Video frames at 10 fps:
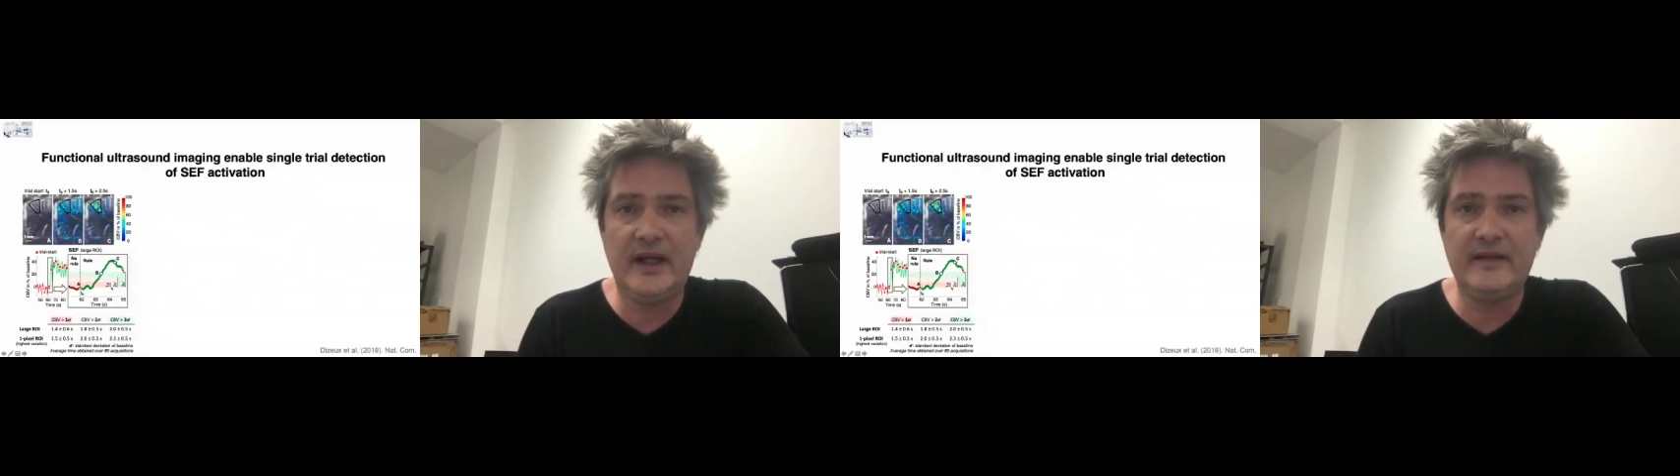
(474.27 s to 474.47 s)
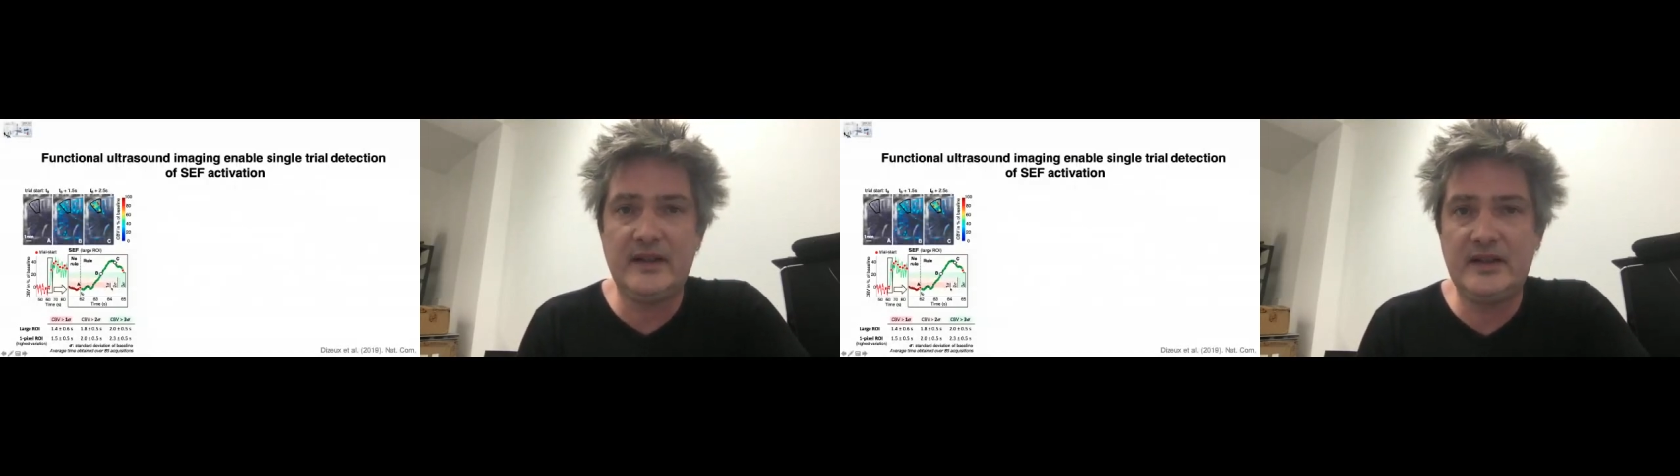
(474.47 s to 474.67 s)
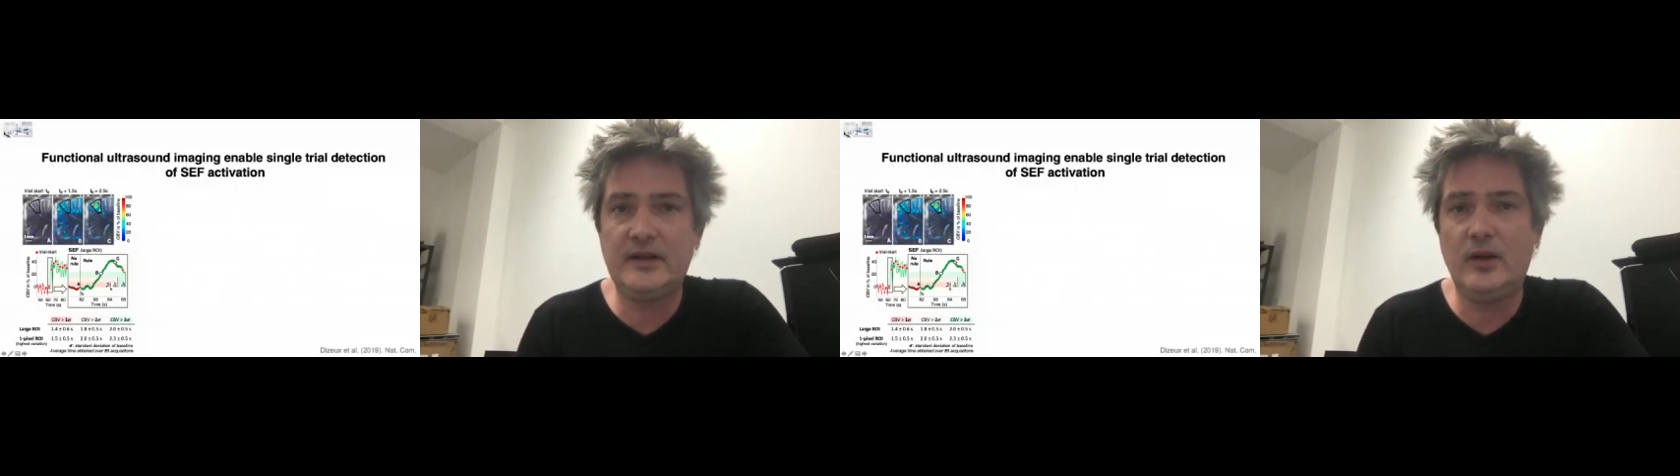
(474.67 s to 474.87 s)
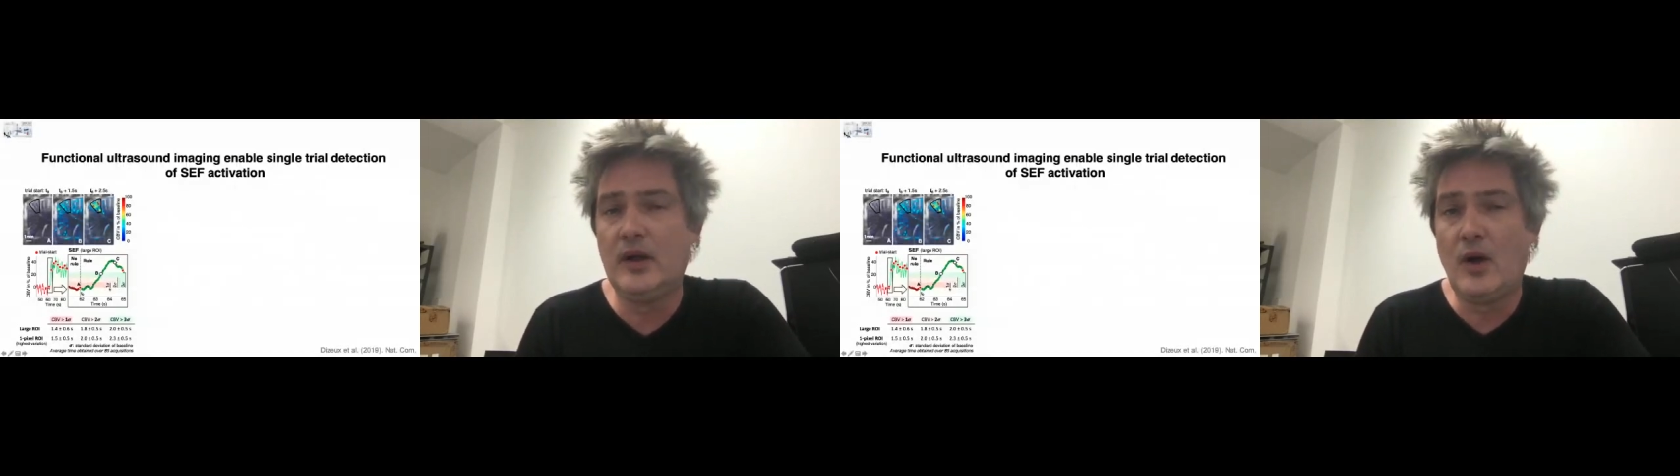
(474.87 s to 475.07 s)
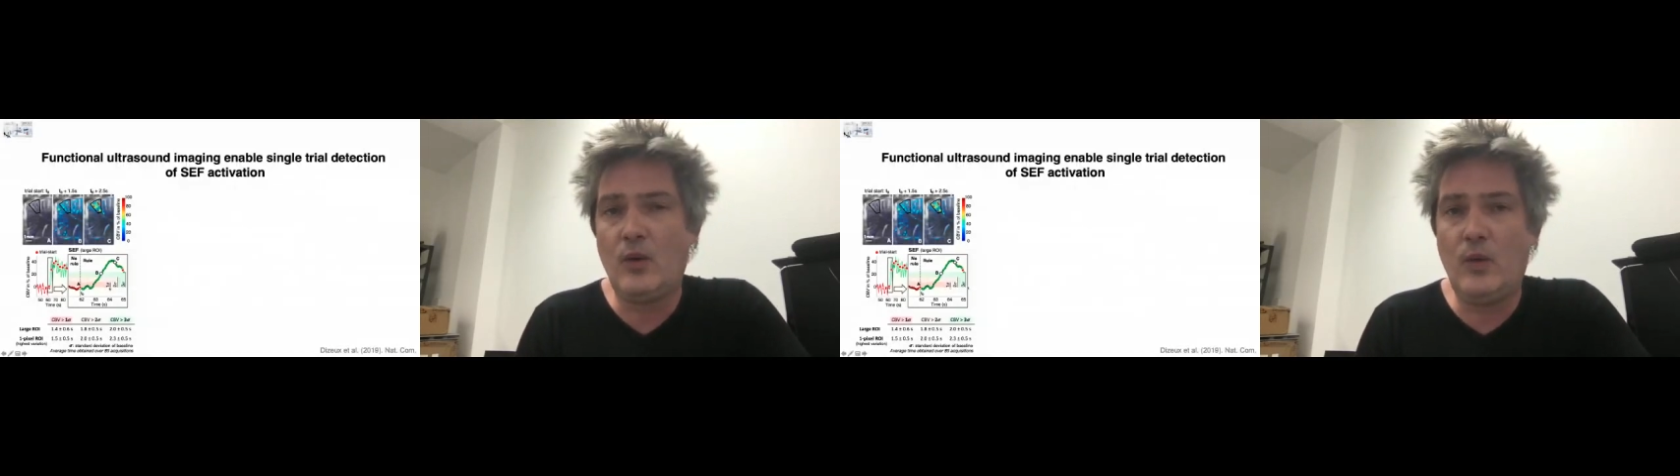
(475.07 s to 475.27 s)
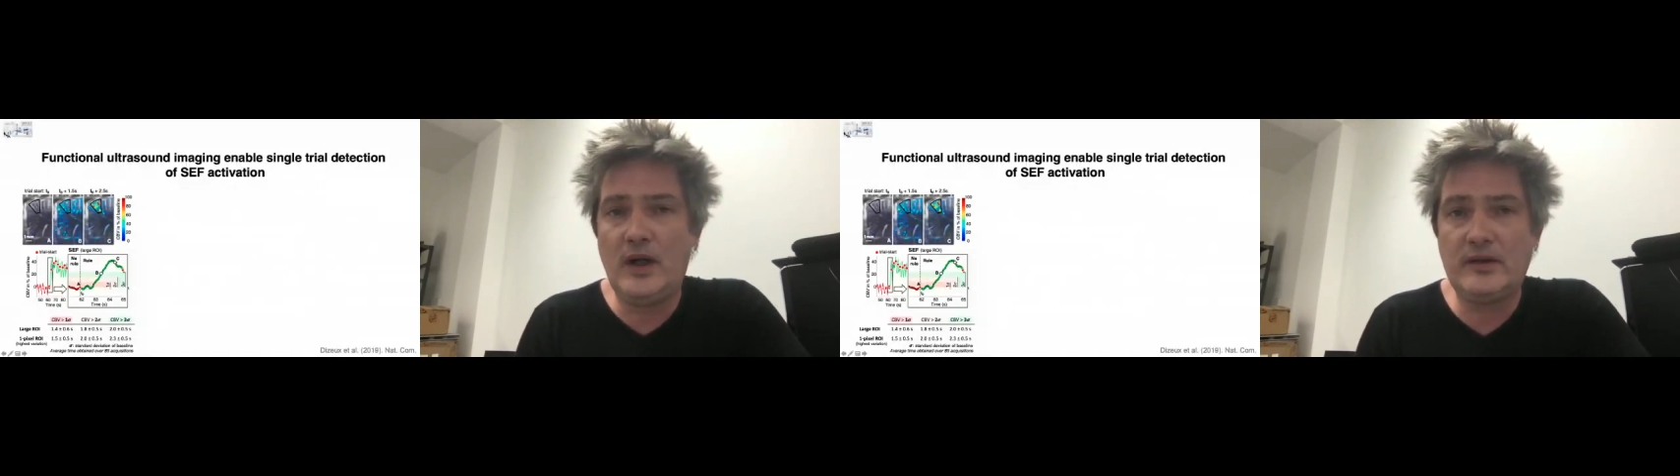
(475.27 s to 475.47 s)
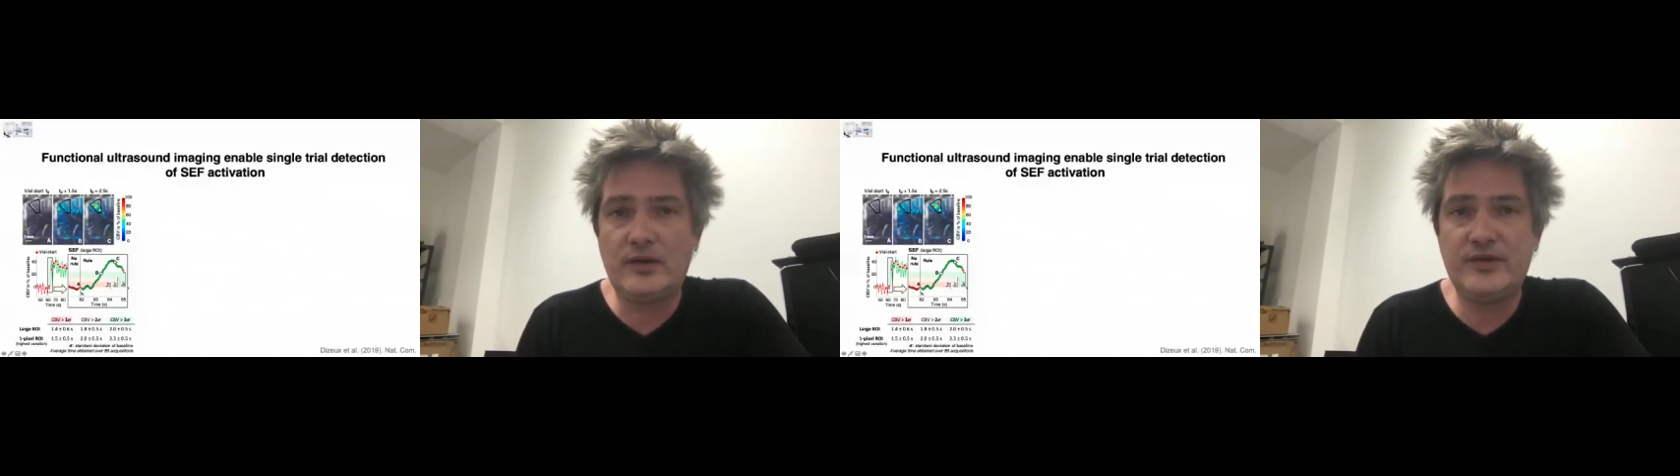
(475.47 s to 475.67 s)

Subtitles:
and taking 1 or